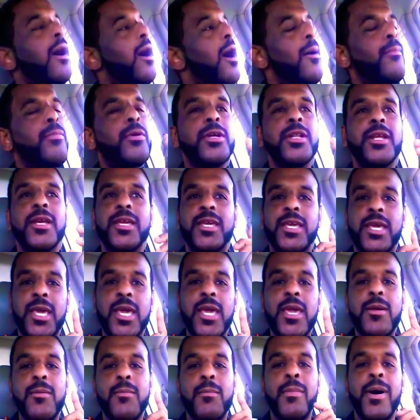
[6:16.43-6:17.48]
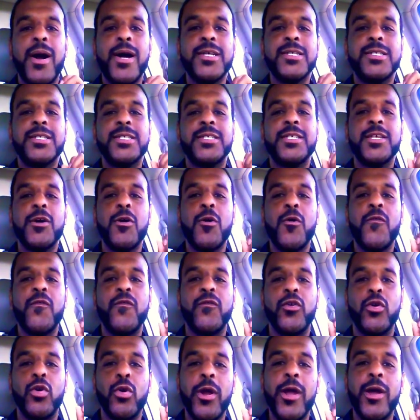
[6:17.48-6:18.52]
I'm gonna keep myself
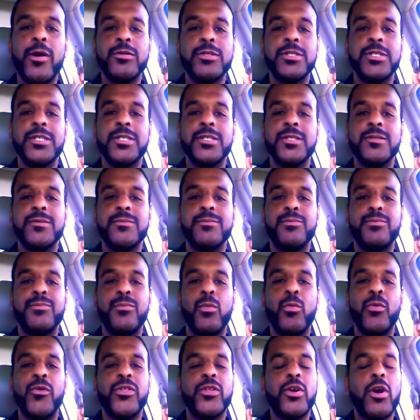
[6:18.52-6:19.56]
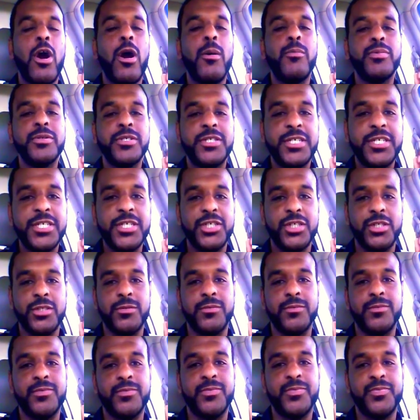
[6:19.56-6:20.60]
grounded with competition.